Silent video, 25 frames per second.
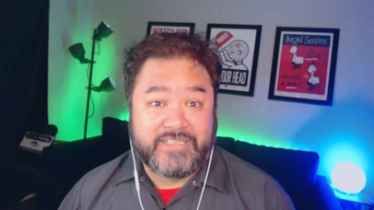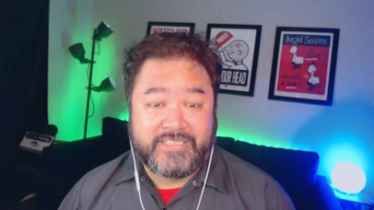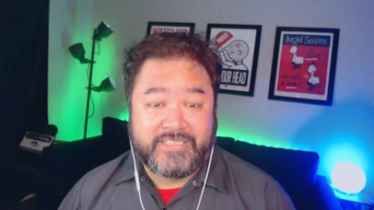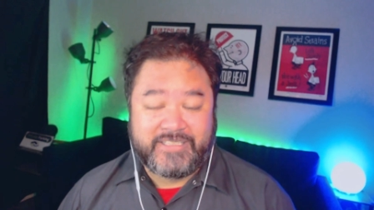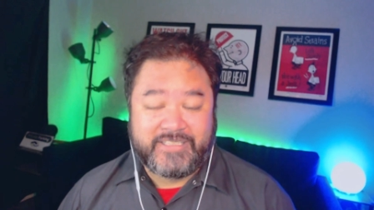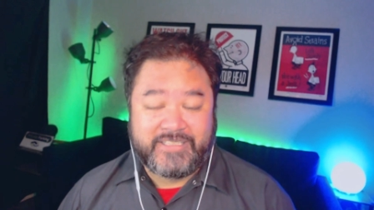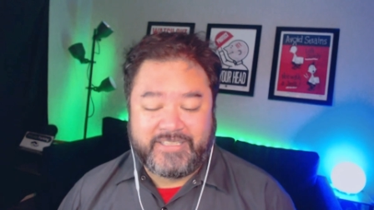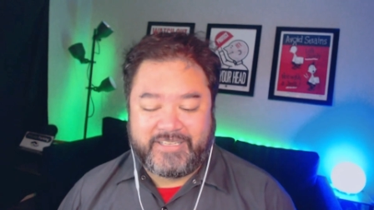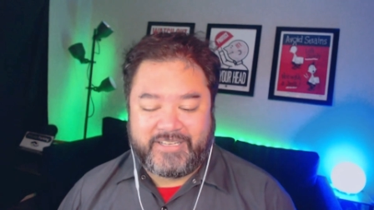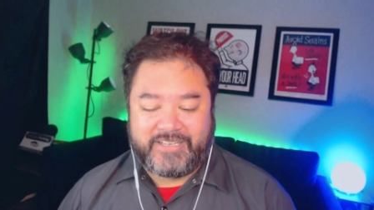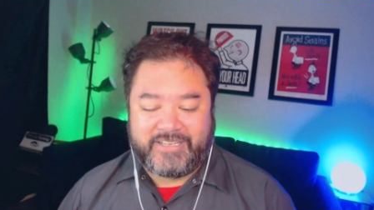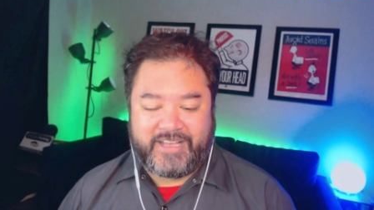
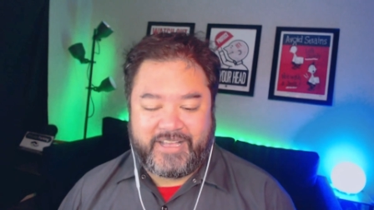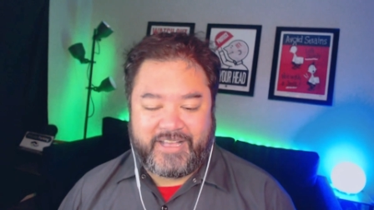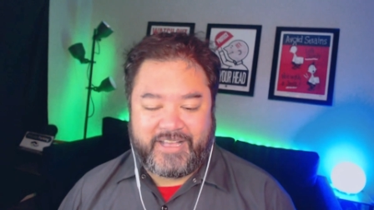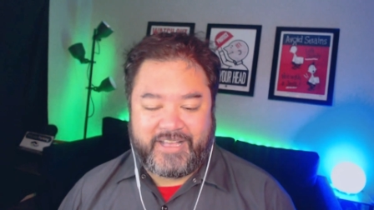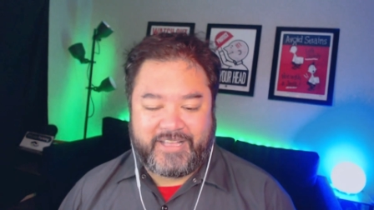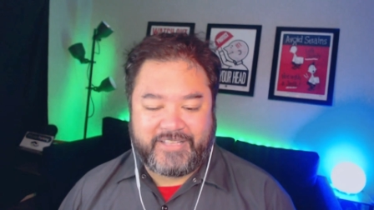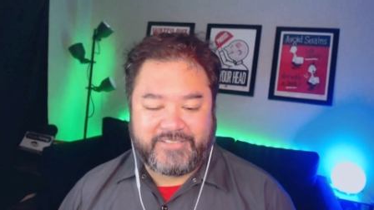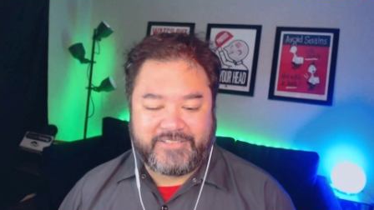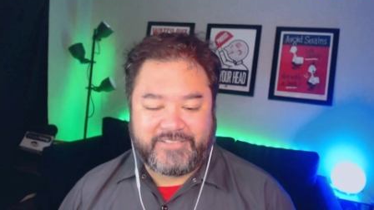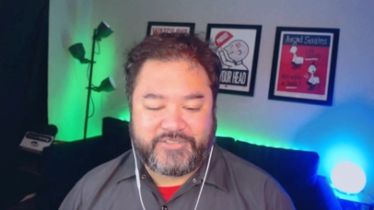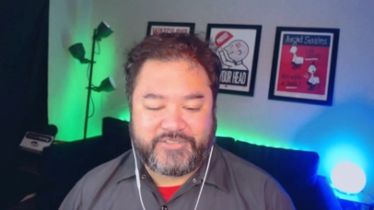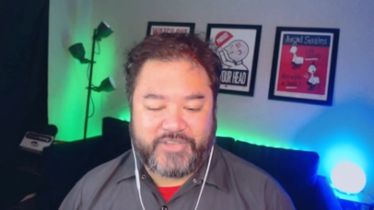Mm-hmm.
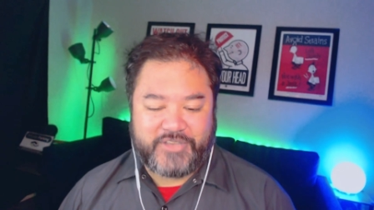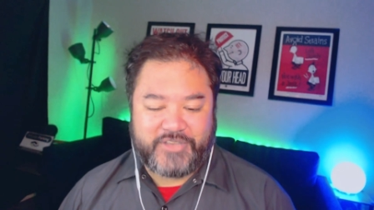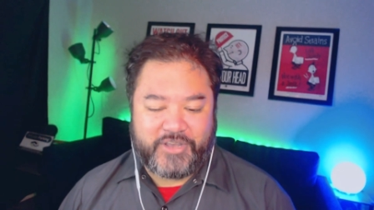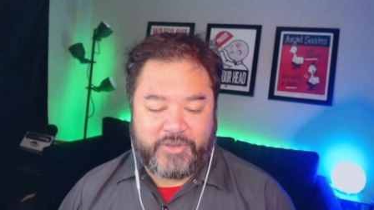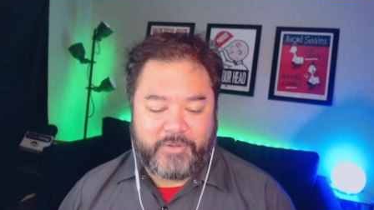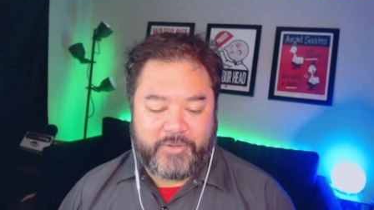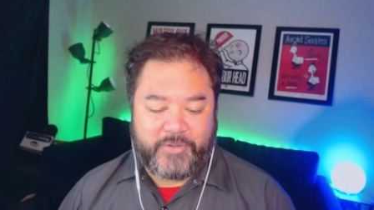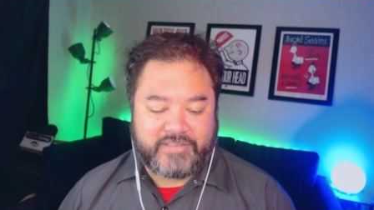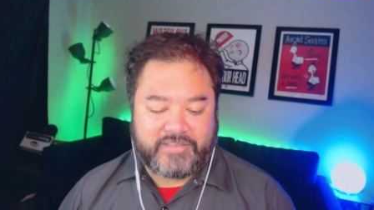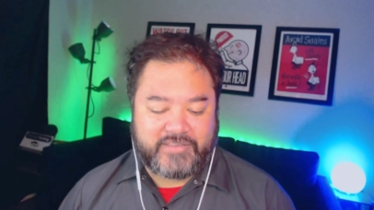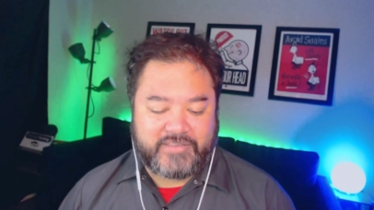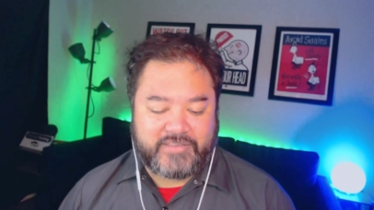Uh, so
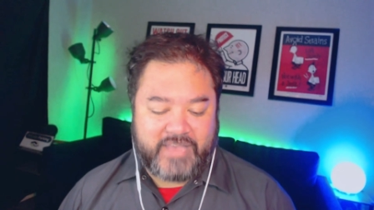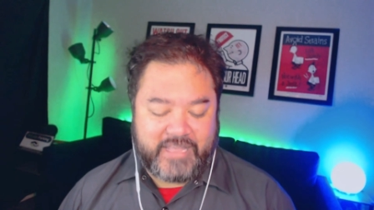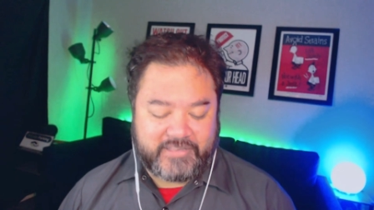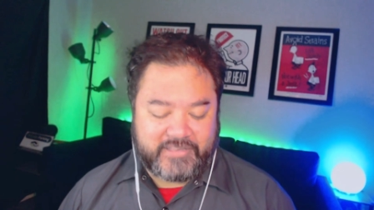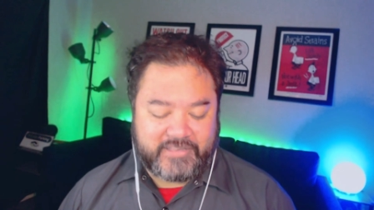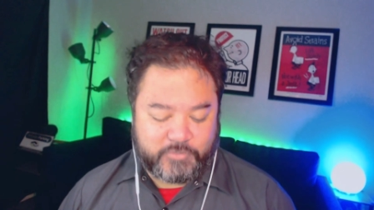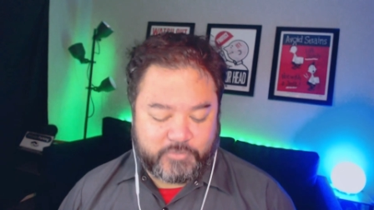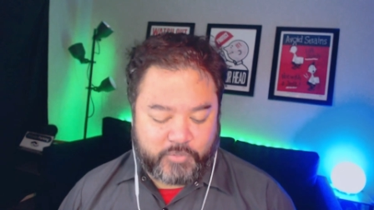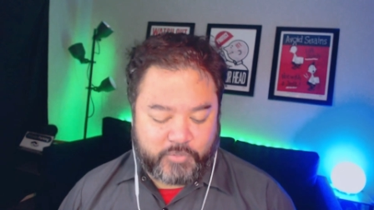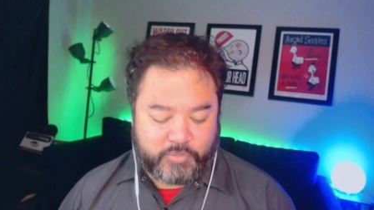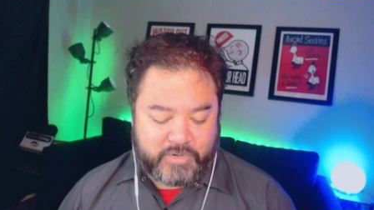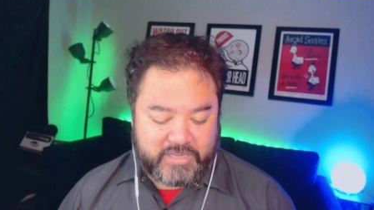it's
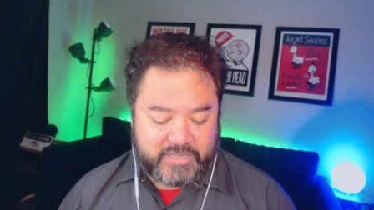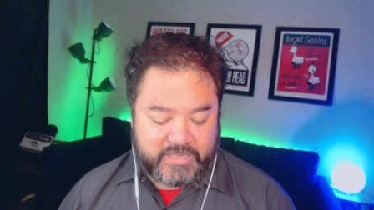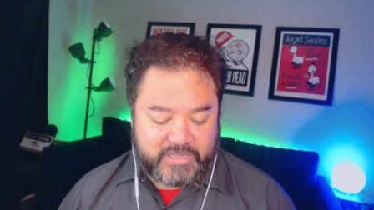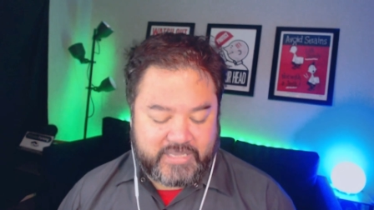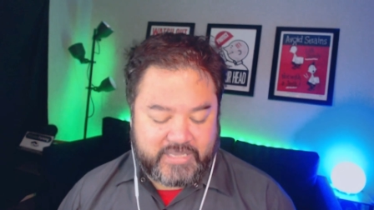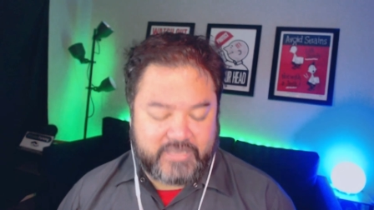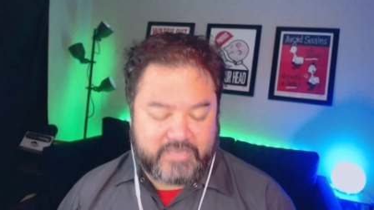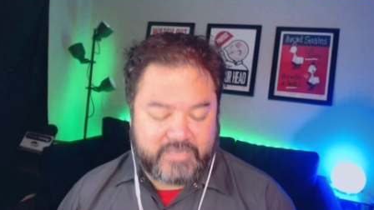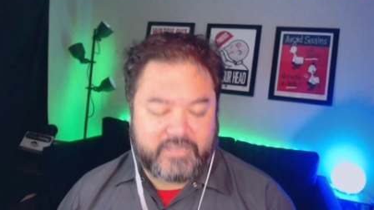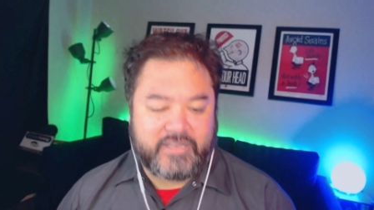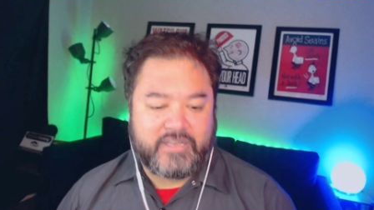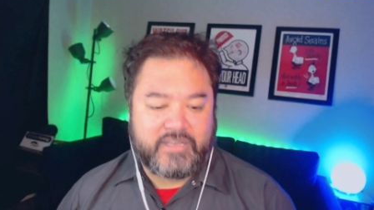it's
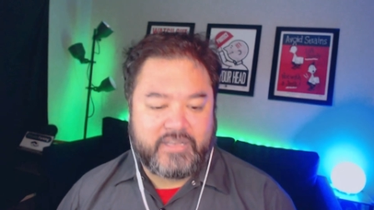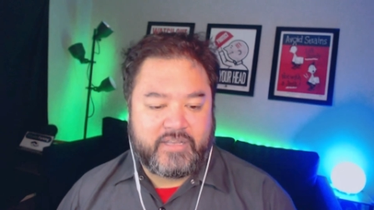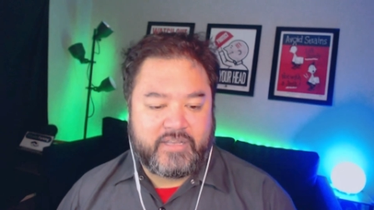really